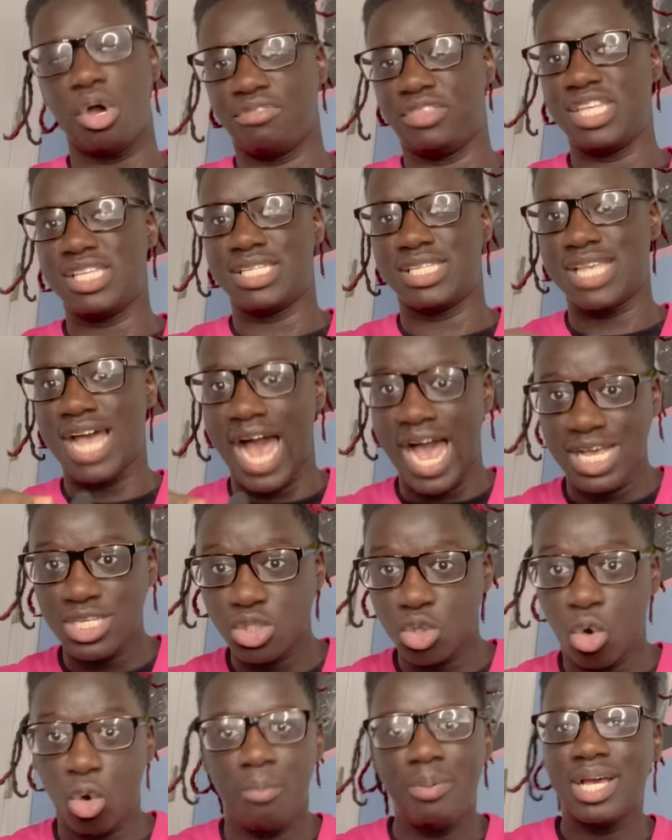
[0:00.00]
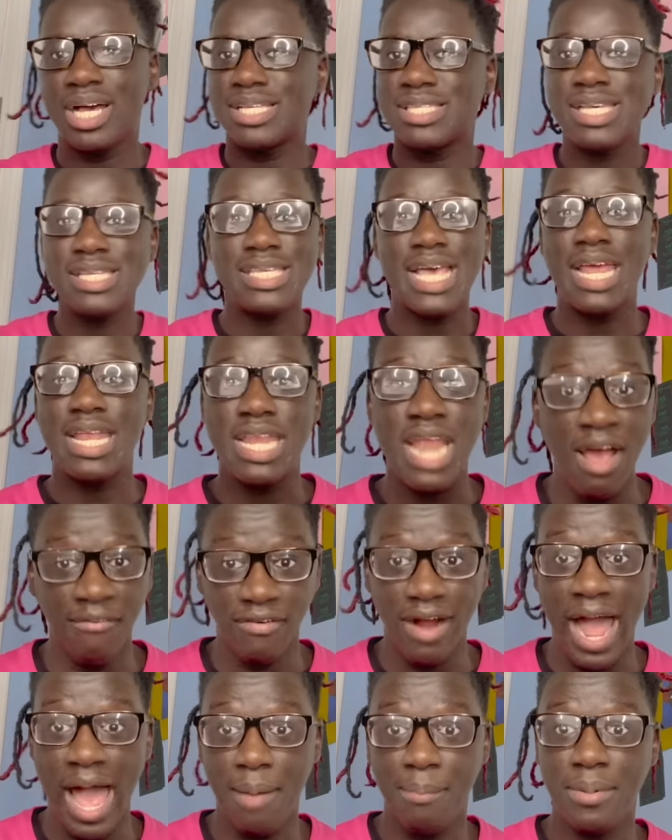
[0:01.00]
this is high school because this ain't never
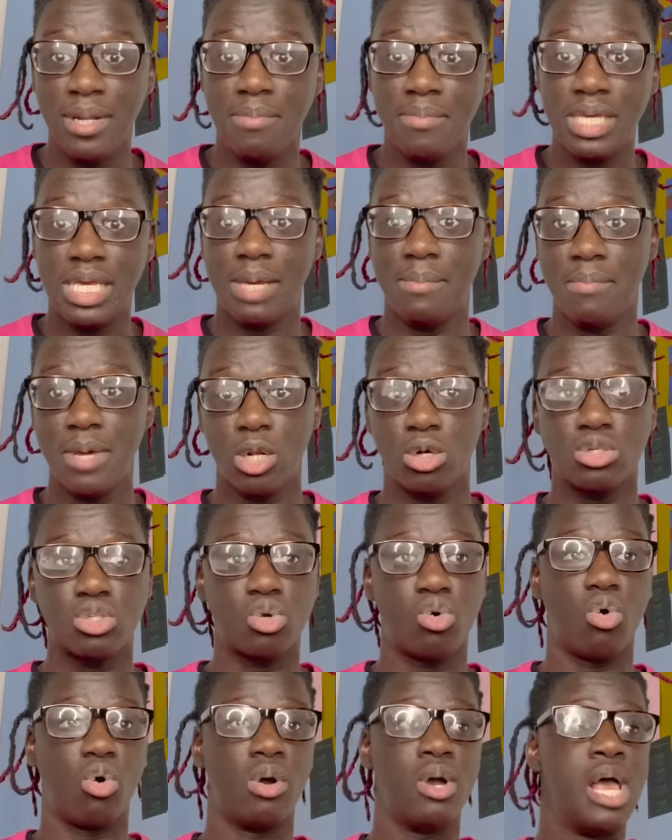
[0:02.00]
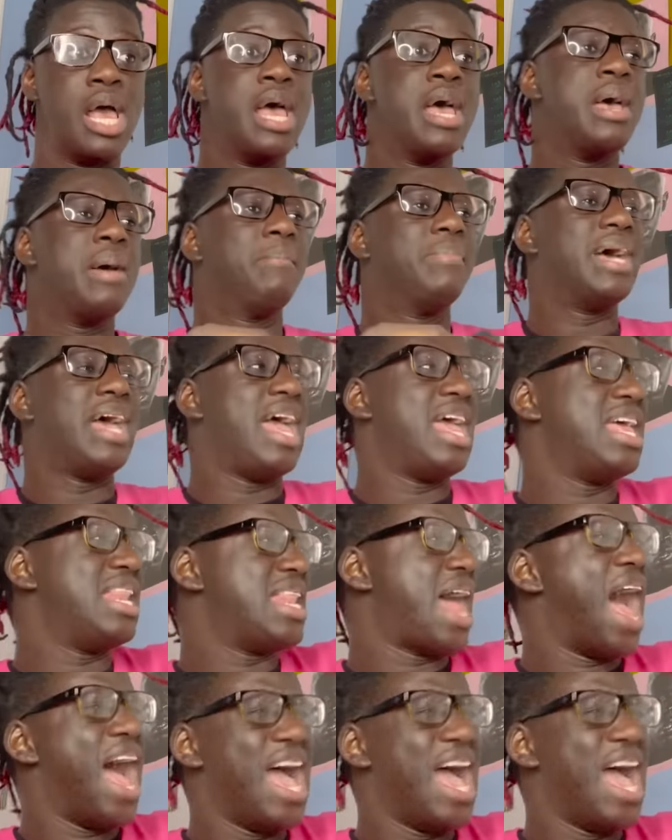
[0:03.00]
happened to me in middle school. But in high